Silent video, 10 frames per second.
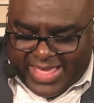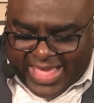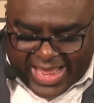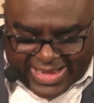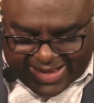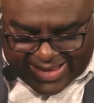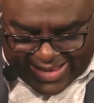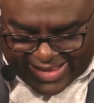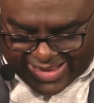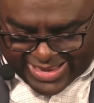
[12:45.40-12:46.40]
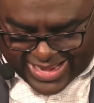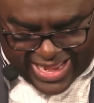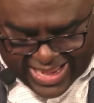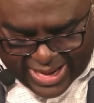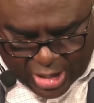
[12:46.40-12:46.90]
And
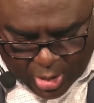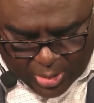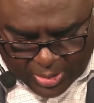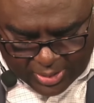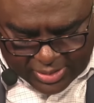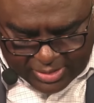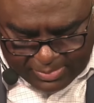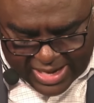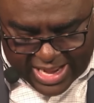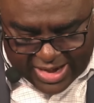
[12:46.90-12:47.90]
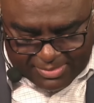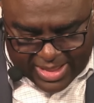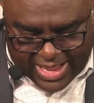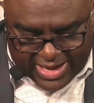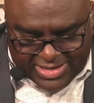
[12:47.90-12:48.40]
they called the blind
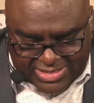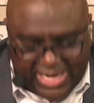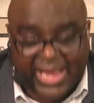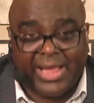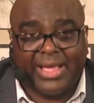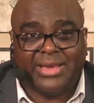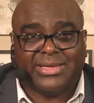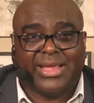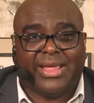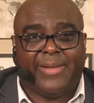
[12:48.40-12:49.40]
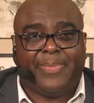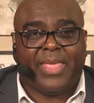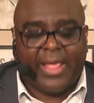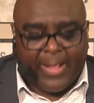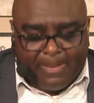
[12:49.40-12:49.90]
man, saying unto him,
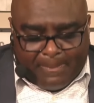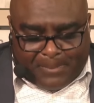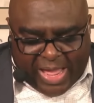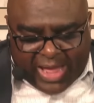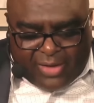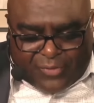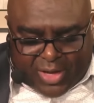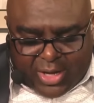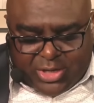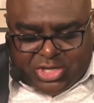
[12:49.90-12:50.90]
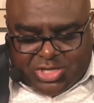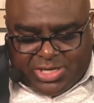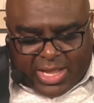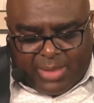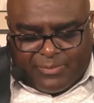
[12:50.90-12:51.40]
be of good
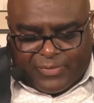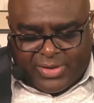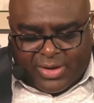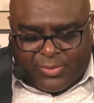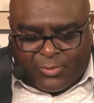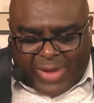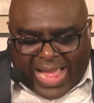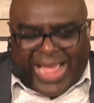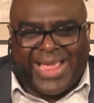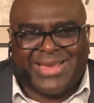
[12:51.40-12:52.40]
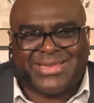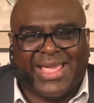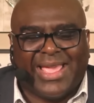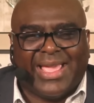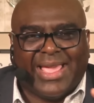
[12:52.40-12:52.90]
comfort, arise,
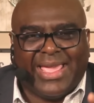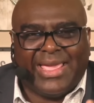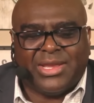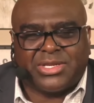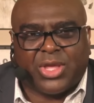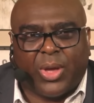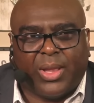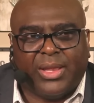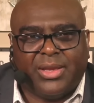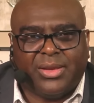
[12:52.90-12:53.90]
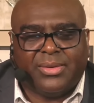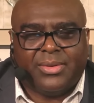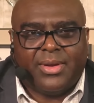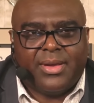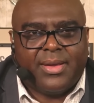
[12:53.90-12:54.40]
he is calling you.
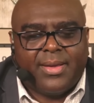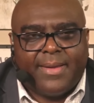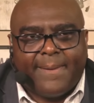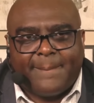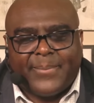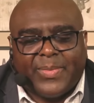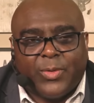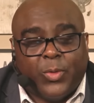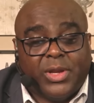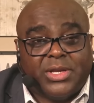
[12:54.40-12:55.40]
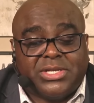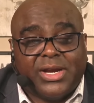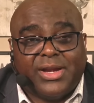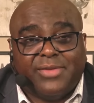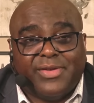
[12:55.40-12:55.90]
What a
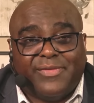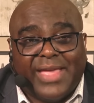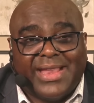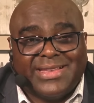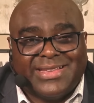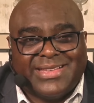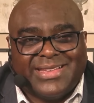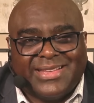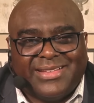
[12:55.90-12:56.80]
turn of events.